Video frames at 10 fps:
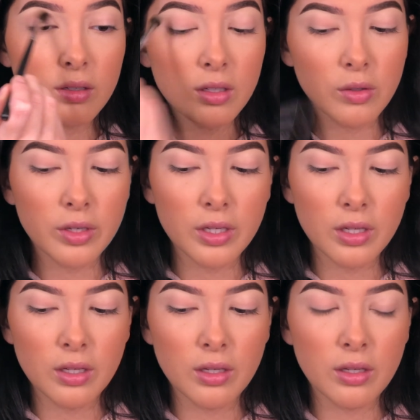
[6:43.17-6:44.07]
Going
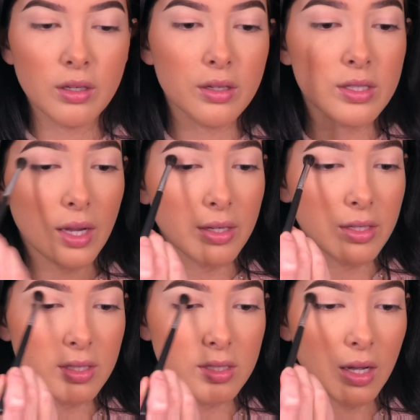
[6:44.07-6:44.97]
in side
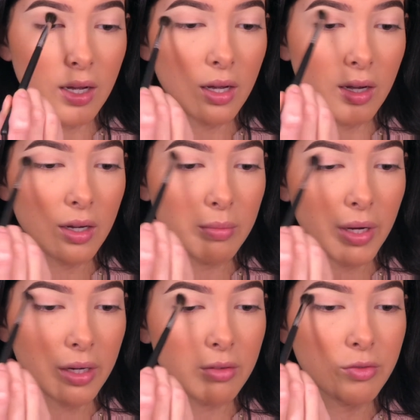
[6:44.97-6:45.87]
to side,
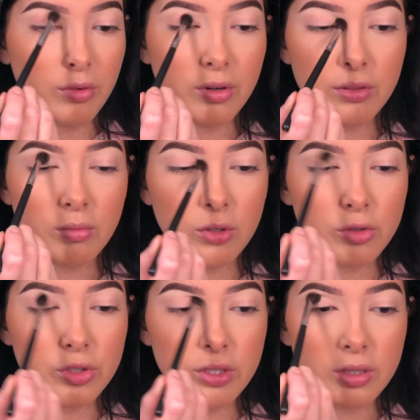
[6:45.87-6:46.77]
back and forth
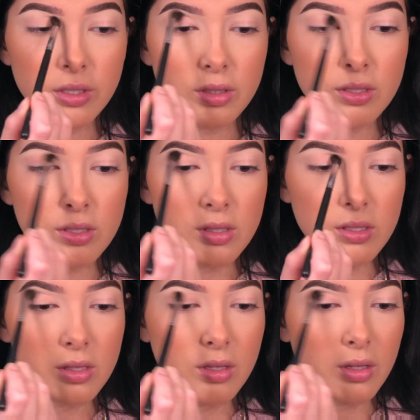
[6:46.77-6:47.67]

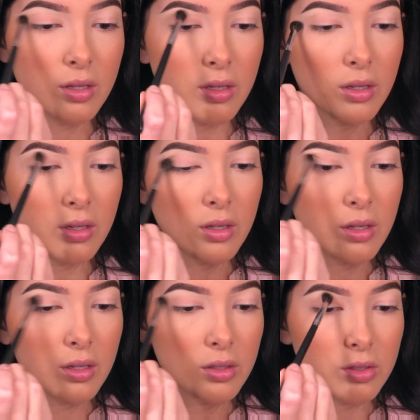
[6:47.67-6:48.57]
motions.
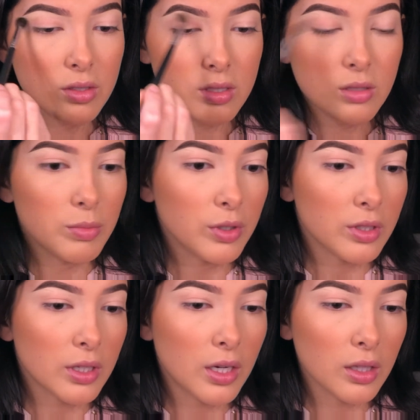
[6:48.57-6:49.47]
Just to build
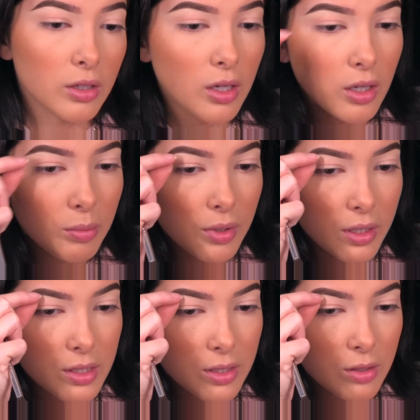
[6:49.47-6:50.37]
the color up,
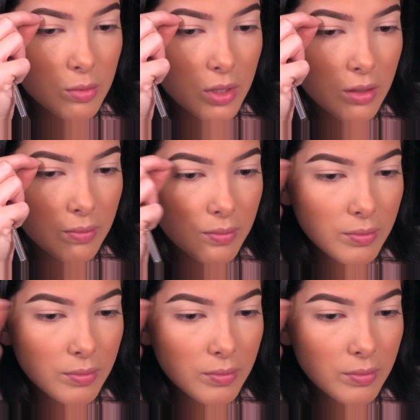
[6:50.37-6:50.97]
excuse me.